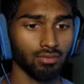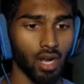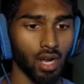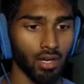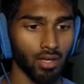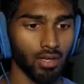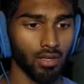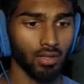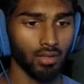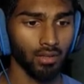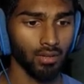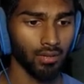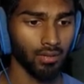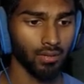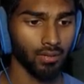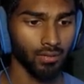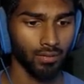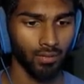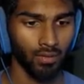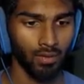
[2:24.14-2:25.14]
What a beautiful
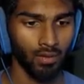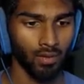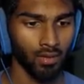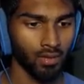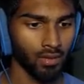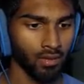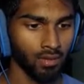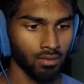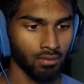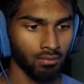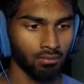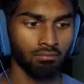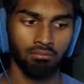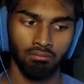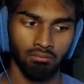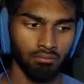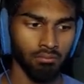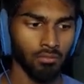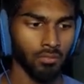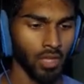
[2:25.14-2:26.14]
day.
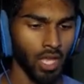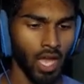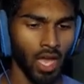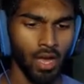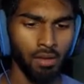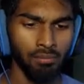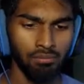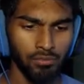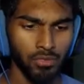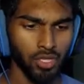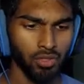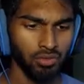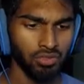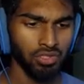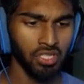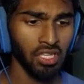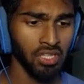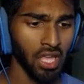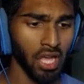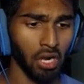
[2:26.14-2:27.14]
Yeah, you
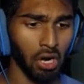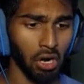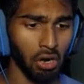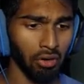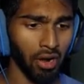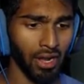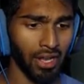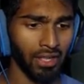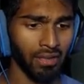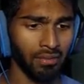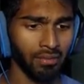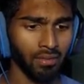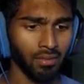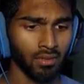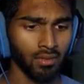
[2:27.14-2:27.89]
said that already.